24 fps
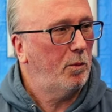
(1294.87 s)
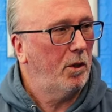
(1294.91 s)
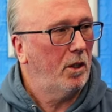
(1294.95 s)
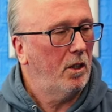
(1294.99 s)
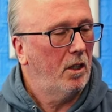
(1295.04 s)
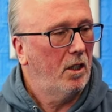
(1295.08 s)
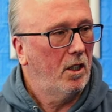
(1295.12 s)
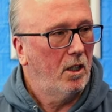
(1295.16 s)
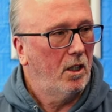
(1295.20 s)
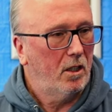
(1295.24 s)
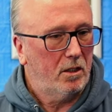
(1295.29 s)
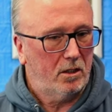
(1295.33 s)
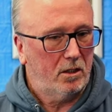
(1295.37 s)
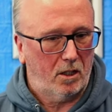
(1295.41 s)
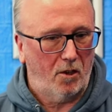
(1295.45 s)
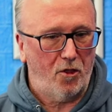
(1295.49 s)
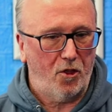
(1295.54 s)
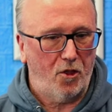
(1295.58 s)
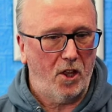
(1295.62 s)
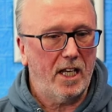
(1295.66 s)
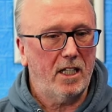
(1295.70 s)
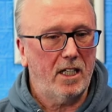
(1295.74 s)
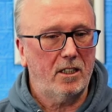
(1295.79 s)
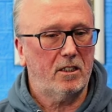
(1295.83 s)
But the
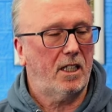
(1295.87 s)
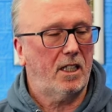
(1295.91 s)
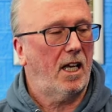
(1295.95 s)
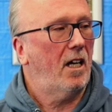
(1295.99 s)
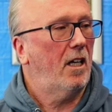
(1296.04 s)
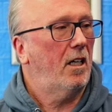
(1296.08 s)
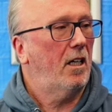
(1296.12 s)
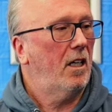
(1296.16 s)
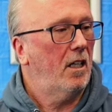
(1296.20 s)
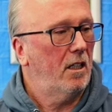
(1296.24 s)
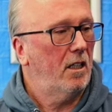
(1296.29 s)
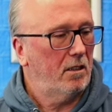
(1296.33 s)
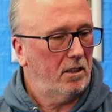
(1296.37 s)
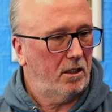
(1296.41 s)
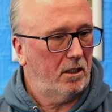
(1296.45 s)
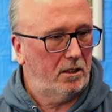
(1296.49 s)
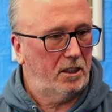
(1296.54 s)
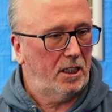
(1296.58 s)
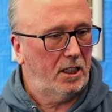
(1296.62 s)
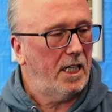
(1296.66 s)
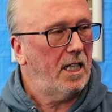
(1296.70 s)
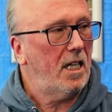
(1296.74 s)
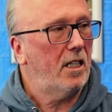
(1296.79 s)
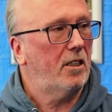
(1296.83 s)
things that are
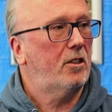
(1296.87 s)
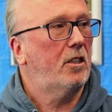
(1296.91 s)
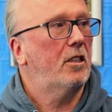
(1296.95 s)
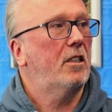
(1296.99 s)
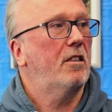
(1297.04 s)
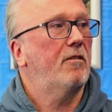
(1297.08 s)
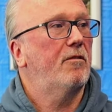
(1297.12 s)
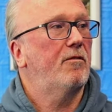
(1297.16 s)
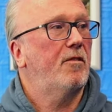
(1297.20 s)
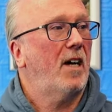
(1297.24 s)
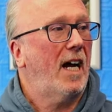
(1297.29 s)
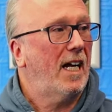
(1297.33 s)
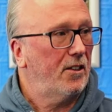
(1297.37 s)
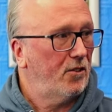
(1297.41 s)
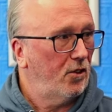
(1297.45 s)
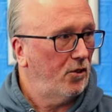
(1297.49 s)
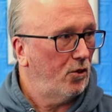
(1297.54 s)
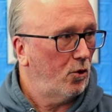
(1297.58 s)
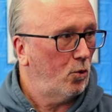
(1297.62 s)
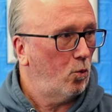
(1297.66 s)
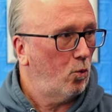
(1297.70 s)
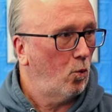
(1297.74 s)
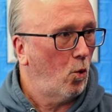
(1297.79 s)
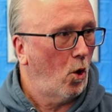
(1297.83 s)
dear to the
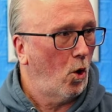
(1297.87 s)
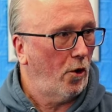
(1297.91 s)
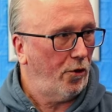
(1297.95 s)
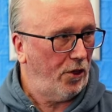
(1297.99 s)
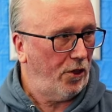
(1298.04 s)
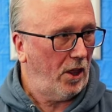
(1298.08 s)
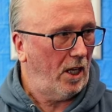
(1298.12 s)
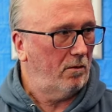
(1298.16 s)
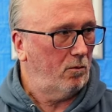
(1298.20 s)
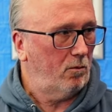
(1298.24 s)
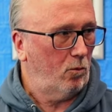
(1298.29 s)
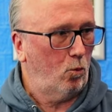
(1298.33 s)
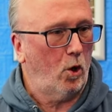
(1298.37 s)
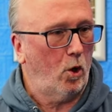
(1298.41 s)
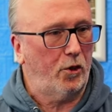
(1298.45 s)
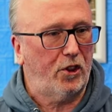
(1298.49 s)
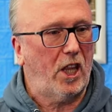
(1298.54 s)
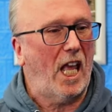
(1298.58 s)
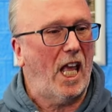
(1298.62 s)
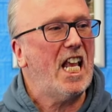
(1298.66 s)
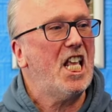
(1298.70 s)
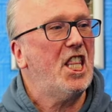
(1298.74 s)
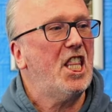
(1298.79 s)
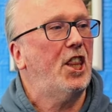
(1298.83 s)
fans, what
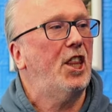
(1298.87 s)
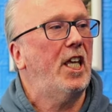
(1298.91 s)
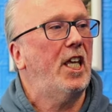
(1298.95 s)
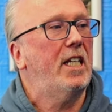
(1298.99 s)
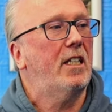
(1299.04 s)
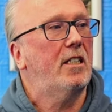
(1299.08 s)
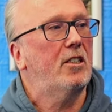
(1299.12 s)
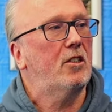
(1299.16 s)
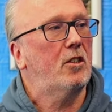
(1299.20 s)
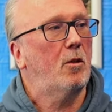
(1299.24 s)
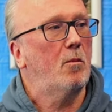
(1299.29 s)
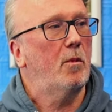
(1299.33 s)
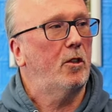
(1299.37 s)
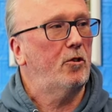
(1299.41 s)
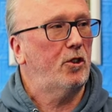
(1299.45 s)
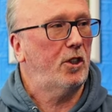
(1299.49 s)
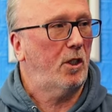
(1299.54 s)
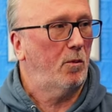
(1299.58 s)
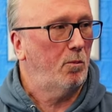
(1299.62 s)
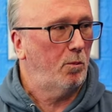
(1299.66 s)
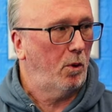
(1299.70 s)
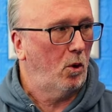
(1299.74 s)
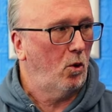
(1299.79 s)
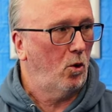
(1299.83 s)
they think is the most
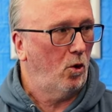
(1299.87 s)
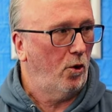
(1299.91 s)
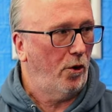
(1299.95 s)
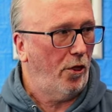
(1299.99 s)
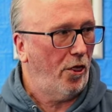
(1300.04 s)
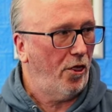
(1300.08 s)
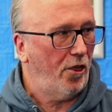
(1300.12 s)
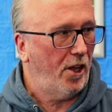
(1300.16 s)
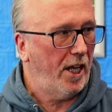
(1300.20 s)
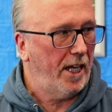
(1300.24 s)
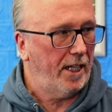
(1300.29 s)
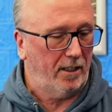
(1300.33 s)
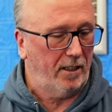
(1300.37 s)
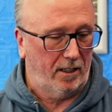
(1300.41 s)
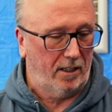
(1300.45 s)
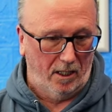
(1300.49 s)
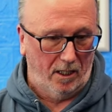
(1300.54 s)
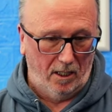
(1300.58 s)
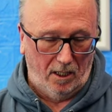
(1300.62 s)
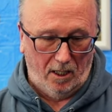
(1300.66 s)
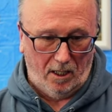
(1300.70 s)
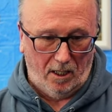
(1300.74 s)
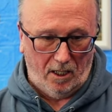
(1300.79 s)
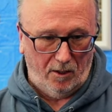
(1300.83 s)
important thing,
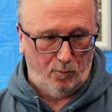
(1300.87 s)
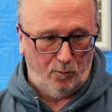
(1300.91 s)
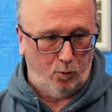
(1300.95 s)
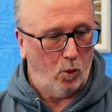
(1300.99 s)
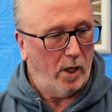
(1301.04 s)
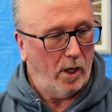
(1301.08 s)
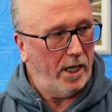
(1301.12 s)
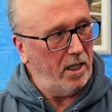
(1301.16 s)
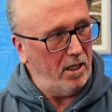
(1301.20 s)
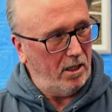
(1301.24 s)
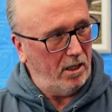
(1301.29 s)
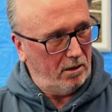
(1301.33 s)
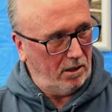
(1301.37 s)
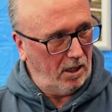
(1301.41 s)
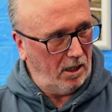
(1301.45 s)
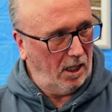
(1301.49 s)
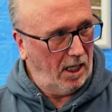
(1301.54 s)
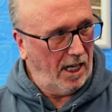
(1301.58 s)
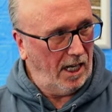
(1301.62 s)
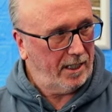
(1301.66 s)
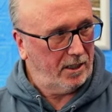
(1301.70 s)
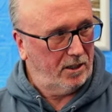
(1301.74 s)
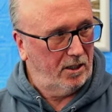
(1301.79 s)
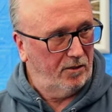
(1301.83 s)
if we
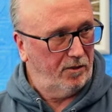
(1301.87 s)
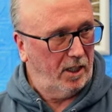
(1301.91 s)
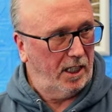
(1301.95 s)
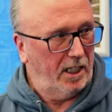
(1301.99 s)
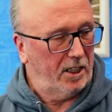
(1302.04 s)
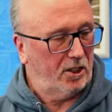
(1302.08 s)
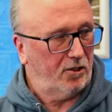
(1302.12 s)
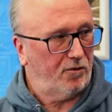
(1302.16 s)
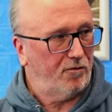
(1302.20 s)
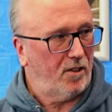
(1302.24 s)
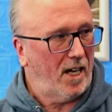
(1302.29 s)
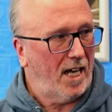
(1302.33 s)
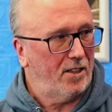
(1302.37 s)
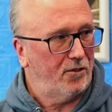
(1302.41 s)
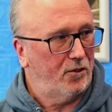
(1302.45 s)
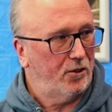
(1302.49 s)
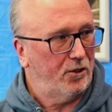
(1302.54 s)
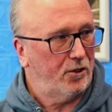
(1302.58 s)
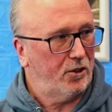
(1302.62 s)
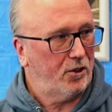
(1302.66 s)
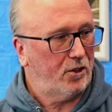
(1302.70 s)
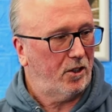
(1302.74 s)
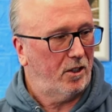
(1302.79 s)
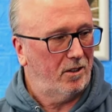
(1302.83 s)
collectively as
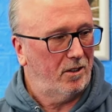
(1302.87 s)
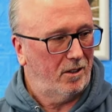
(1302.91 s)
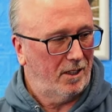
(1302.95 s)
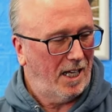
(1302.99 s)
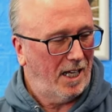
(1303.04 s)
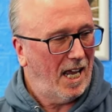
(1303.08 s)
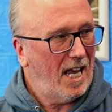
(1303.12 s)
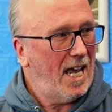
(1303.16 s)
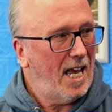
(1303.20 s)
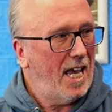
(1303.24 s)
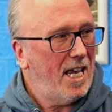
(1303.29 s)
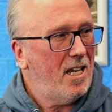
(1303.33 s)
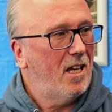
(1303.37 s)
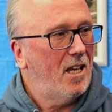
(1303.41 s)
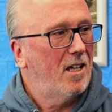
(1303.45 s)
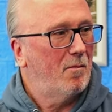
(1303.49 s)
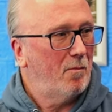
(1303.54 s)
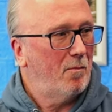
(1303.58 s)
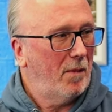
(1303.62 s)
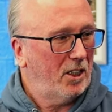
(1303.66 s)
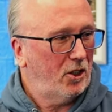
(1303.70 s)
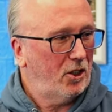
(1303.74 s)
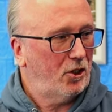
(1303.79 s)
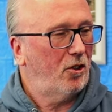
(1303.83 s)
fans can, A,
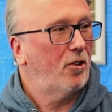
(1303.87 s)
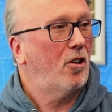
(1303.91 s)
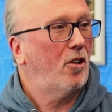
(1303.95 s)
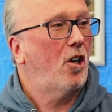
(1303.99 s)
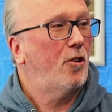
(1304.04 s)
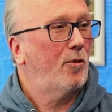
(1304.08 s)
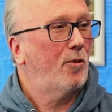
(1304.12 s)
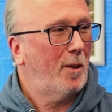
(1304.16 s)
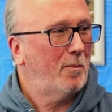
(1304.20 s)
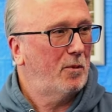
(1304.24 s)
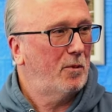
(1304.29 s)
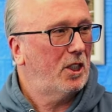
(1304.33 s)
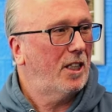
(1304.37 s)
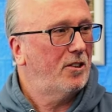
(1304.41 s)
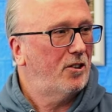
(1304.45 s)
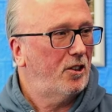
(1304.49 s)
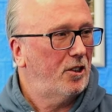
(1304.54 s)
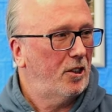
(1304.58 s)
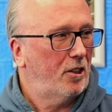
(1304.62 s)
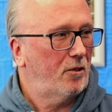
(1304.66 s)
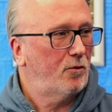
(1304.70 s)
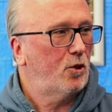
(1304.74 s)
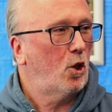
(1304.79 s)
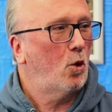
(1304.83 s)
make sure our
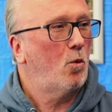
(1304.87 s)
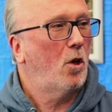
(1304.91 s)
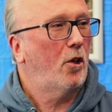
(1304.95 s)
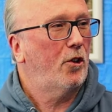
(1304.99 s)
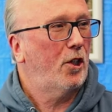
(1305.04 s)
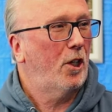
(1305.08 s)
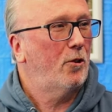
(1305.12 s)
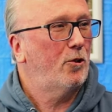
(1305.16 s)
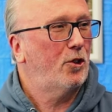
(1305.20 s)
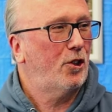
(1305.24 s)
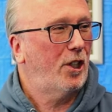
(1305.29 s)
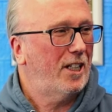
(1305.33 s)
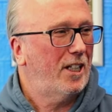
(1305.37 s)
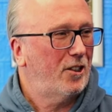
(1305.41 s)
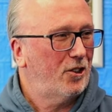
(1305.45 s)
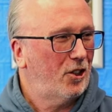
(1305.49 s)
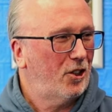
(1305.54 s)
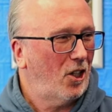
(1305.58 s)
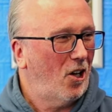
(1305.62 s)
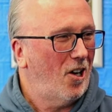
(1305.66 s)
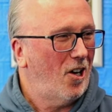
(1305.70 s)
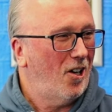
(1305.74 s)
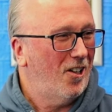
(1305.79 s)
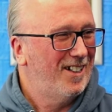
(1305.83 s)
representatives know what those things
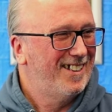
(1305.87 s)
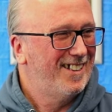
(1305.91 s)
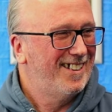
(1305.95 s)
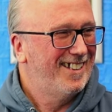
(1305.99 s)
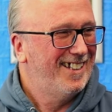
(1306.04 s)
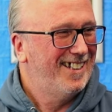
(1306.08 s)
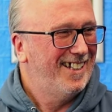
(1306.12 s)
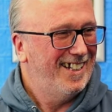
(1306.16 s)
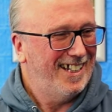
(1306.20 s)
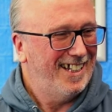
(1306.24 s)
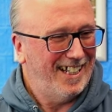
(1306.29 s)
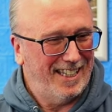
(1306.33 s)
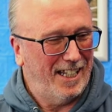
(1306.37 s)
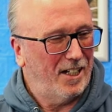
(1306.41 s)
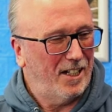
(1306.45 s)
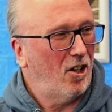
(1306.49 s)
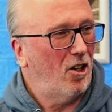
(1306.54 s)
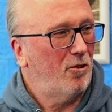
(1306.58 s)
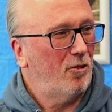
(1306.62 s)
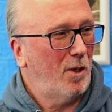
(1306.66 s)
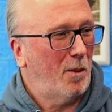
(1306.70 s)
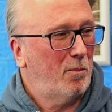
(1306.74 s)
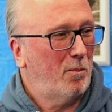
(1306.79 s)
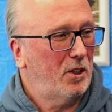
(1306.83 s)
are, and then
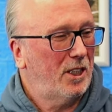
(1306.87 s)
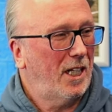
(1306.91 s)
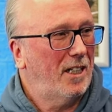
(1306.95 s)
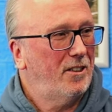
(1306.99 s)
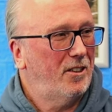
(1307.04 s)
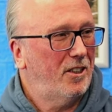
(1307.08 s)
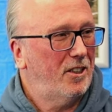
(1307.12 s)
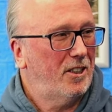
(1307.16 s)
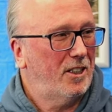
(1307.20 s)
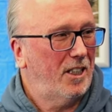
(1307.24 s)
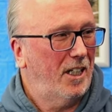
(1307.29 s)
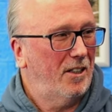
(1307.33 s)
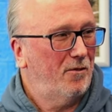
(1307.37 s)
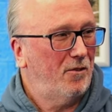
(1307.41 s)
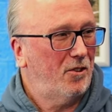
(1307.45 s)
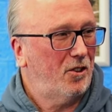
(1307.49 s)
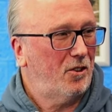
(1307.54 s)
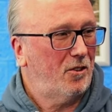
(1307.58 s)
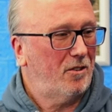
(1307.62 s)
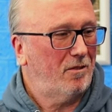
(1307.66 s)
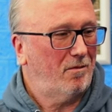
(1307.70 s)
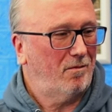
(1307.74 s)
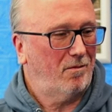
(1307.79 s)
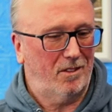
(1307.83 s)
our
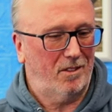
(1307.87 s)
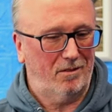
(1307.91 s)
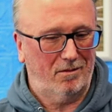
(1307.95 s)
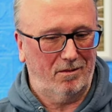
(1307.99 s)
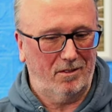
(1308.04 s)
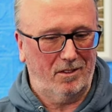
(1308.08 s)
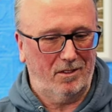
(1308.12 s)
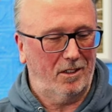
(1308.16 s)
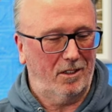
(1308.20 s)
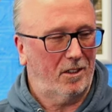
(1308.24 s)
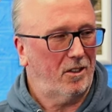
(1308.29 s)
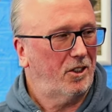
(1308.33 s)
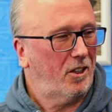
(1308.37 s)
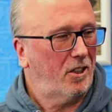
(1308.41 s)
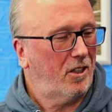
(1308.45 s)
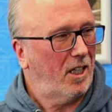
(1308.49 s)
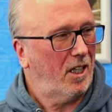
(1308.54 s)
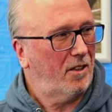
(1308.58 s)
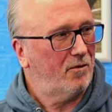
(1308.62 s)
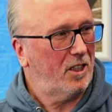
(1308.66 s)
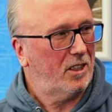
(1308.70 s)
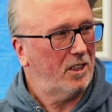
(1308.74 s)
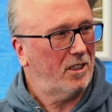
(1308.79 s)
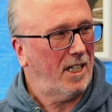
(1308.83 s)
representatives, because you've got to
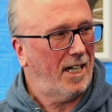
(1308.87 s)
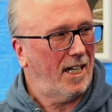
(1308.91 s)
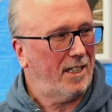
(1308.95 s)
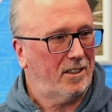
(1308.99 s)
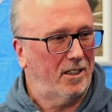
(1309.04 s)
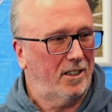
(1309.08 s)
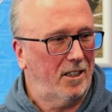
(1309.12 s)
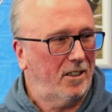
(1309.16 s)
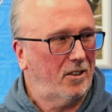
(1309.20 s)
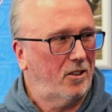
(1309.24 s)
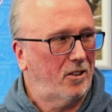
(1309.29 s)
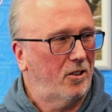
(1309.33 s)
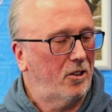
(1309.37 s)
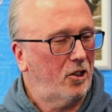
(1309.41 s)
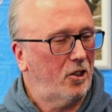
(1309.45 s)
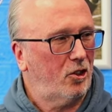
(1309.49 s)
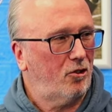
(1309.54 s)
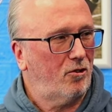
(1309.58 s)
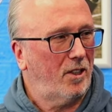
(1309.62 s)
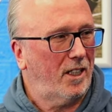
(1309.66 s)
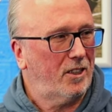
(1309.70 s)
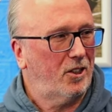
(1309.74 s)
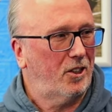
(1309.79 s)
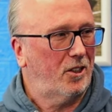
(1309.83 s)
have the tactics and the
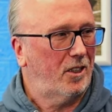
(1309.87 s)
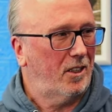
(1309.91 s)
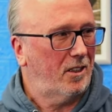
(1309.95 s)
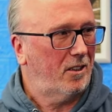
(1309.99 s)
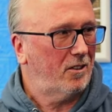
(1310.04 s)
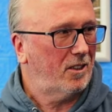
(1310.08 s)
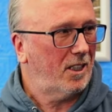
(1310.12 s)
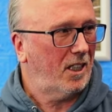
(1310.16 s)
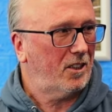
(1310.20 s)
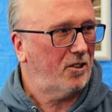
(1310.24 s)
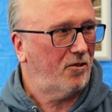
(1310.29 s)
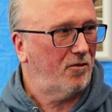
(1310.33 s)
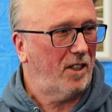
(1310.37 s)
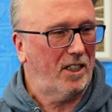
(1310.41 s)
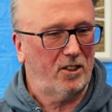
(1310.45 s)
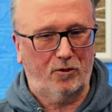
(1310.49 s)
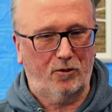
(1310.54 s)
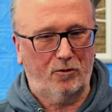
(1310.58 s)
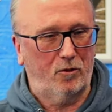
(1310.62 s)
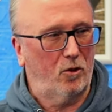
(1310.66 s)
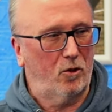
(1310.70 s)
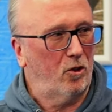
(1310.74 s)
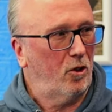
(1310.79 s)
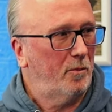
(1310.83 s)
strategy, because that's fans
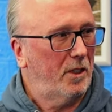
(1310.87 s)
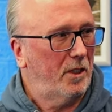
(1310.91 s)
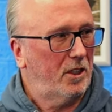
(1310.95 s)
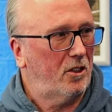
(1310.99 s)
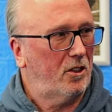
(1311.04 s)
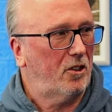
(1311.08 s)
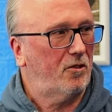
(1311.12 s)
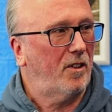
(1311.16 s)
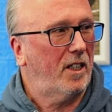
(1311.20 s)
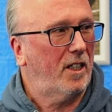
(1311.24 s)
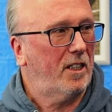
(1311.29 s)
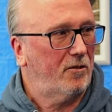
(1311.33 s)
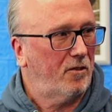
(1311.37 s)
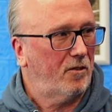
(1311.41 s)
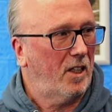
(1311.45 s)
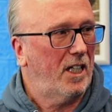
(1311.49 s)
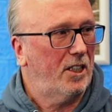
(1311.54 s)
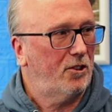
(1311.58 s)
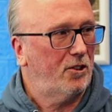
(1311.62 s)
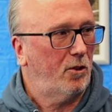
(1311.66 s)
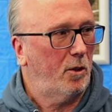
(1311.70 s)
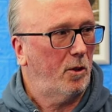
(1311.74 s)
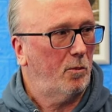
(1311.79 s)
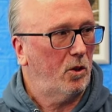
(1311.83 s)
forum, this is fan
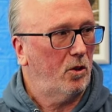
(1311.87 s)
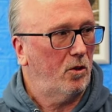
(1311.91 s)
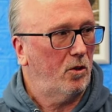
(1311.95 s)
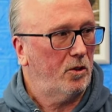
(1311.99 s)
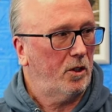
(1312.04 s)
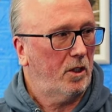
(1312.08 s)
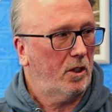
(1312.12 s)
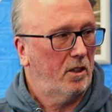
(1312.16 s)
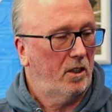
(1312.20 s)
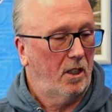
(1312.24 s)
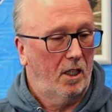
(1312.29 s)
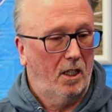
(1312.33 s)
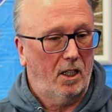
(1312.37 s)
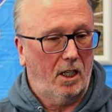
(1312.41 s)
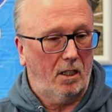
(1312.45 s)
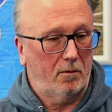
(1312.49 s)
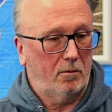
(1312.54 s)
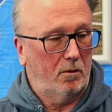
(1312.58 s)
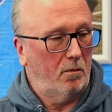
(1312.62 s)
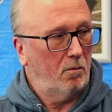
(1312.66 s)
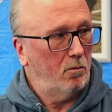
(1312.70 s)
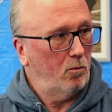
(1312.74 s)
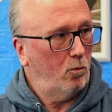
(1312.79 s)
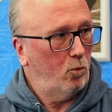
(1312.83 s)
advisory board,
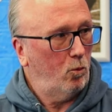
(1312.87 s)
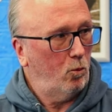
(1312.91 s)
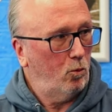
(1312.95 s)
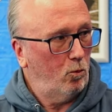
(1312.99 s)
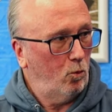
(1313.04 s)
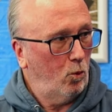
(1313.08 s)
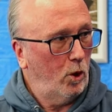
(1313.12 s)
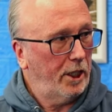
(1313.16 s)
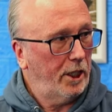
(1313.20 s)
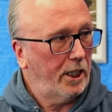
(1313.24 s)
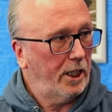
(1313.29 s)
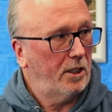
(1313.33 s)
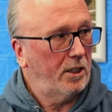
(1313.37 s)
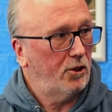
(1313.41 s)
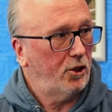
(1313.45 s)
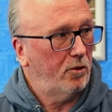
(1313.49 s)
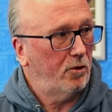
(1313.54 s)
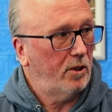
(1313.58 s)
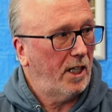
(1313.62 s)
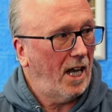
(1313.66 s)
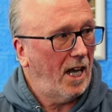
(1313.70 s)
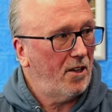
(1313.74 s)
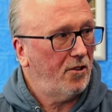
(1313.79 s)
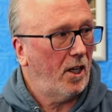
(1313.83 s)
and working
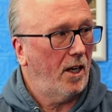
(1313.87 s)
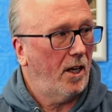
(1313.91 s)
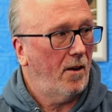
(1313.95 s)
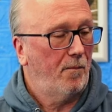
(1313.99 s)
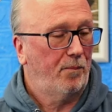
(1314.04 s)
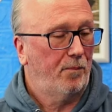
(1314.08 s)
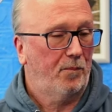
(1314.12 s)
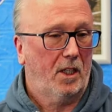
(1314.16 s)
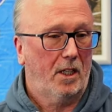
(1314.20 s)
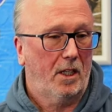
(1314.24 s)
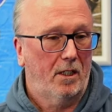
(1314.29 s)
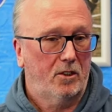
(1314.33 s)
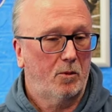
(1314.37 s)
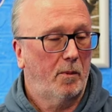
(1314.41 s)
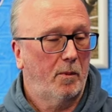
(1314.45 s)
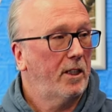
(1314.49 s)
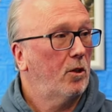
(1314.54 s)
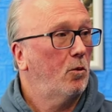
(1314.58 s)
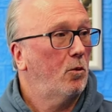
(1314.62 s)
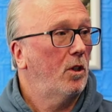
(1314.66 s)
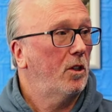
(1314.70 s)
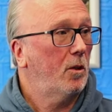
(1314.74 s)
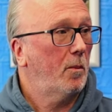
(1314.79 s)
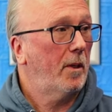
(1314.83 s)
together to make
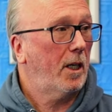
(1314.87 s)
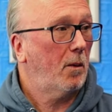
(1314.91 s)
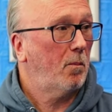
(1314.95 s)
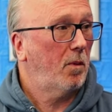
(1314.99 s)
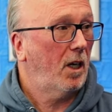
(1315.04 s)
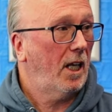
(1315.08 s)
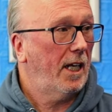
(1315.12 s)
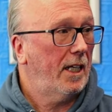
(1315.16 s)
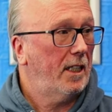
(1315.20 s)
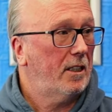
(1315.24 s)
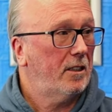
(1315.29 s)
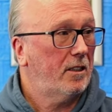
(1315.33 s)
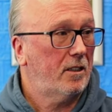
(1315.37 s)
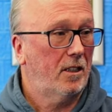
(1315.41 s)
the world a better place.